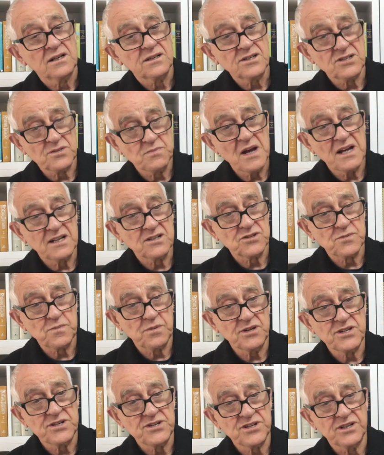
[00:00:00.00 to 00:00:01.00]
this man is
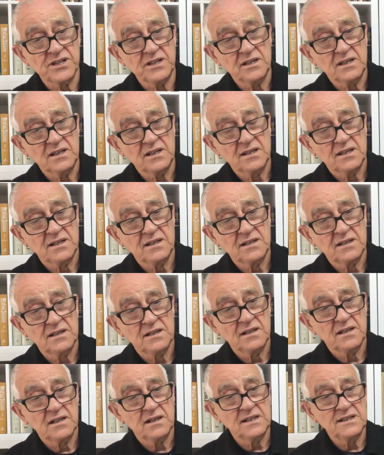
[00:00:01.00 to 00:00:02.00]
preaching,
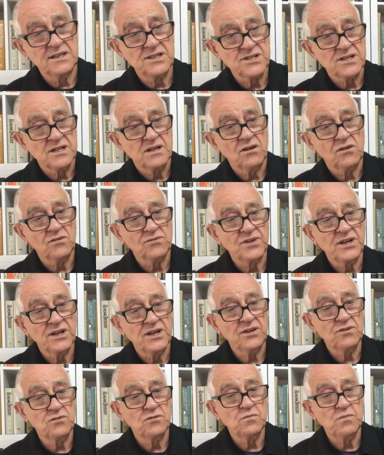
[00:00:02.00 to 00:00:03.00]
and he's on the
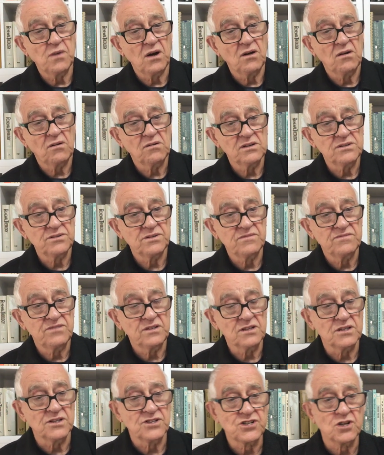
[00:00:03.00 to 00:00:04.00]
hill behind the
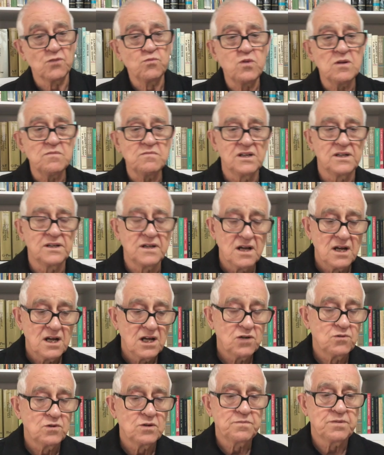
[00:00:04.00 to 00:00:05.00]
village. The women
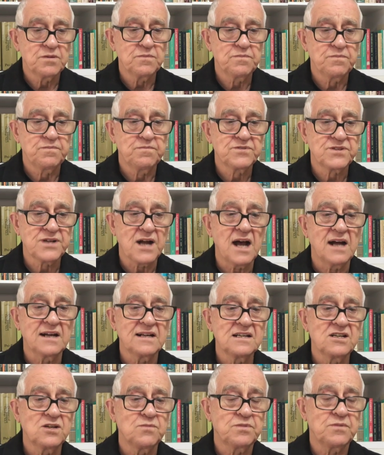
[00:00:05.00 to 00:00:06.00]
who are pre-
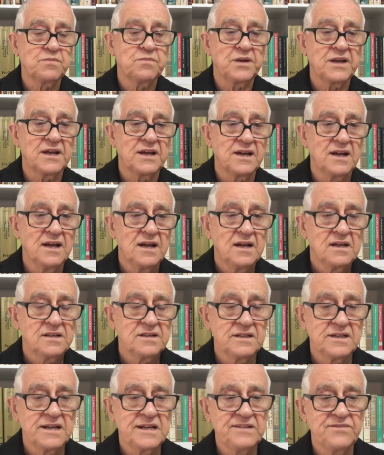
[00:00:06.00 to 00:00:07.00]
starting to prepare
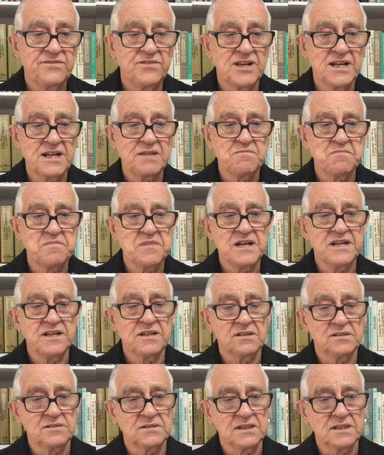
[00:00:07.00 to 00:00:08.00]
the evening
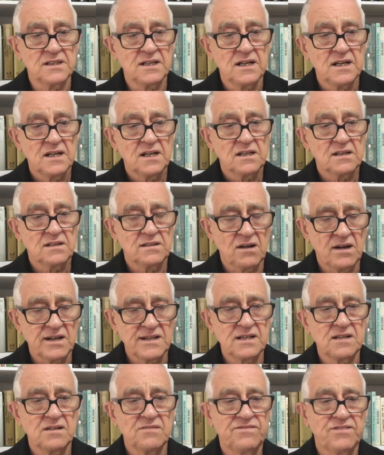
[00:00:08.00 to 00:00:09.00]
meal and
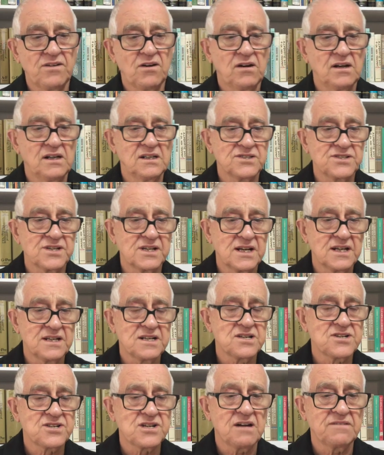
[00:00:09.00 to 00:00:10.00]
lighting the fires and
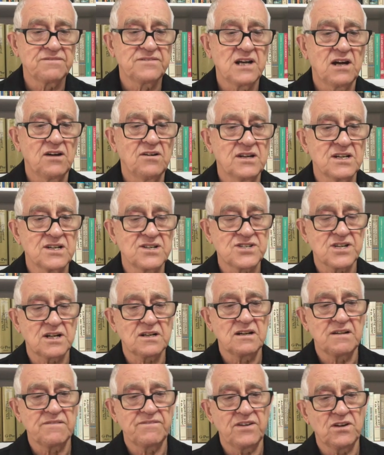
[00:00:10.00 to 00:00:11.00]
getting stuff going
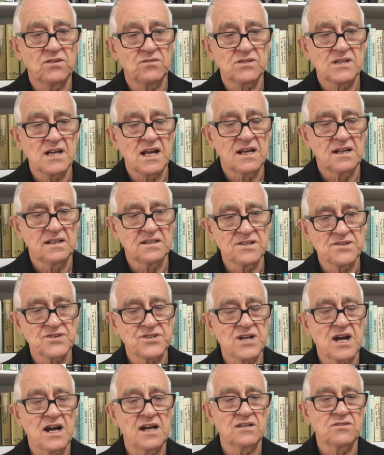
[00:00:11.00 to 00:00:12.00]
suddenly fell down and
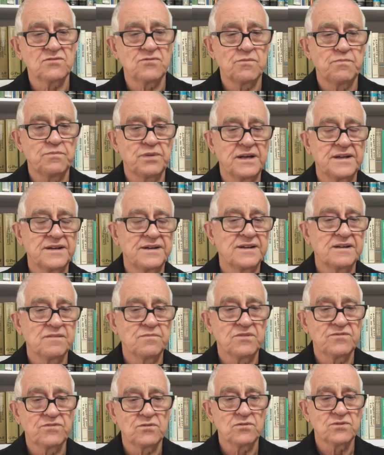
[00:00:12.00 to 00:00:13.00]
started repenting
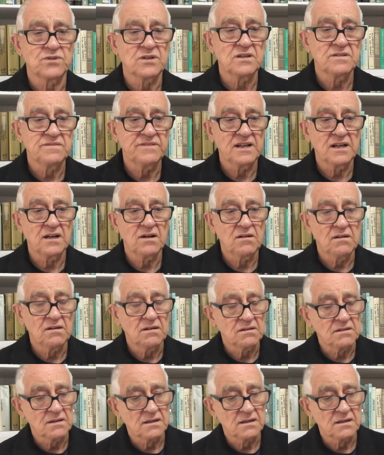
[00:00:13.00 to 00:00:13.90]
before the living God.